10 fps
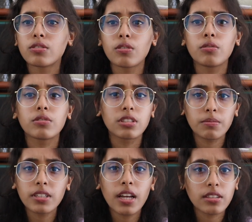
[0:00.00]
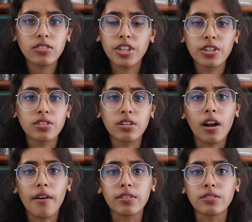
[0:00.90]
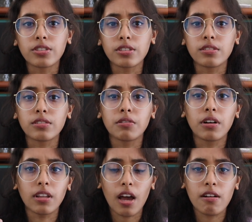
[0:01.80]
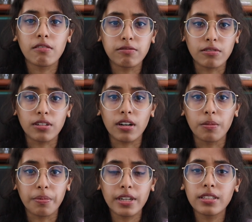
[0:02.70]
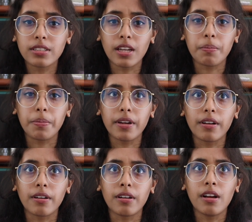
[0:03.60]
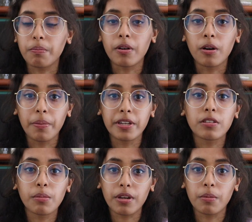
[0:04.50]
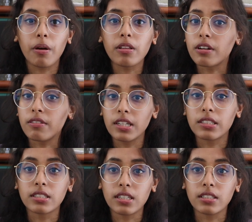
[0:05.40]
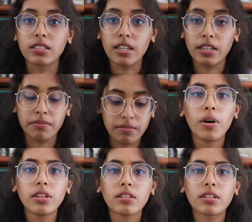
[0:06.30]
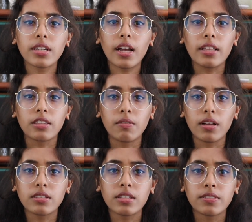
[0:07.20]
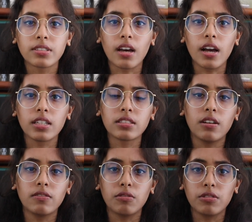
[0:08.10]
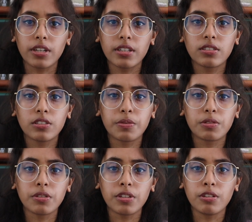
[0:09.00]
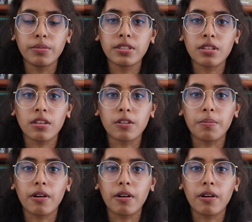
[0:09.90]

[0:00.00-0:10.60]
So something had to change in our evolution to allow for our brains to get bigger, but our basal metabolic rate to stay the same. When looking at the relative size of organs between humans and other